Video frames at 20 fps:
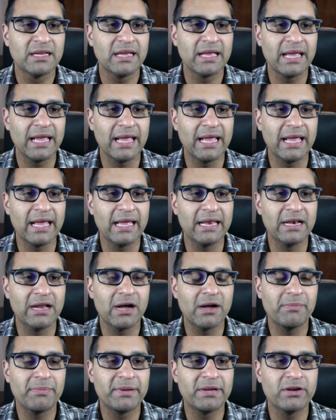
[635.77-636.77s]
and
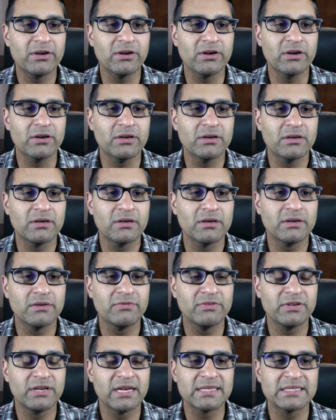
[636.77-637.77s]
up here, if
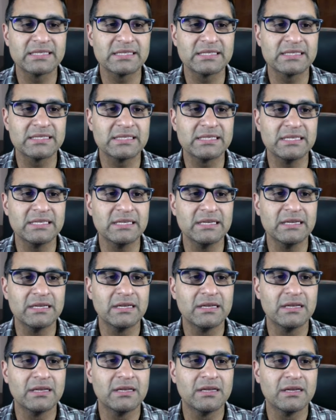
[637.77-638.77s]
you guys can see,
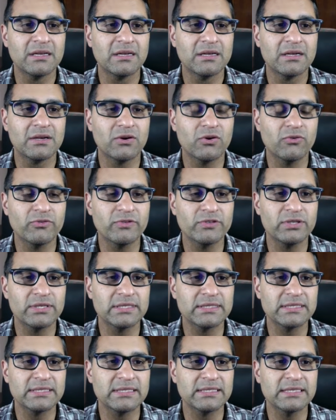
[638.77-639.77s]
hopefully you can
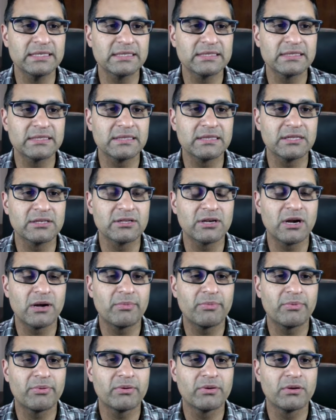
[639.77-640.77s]
see this in the
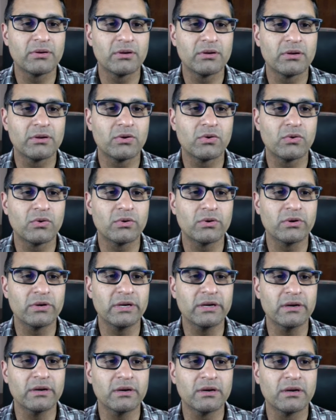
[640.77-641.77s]
top corner
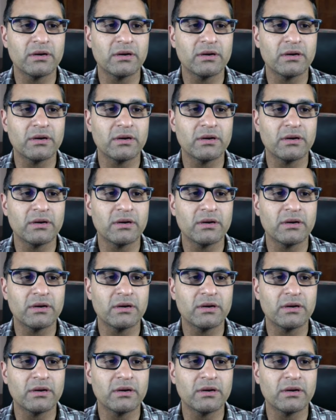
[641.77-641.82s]
here,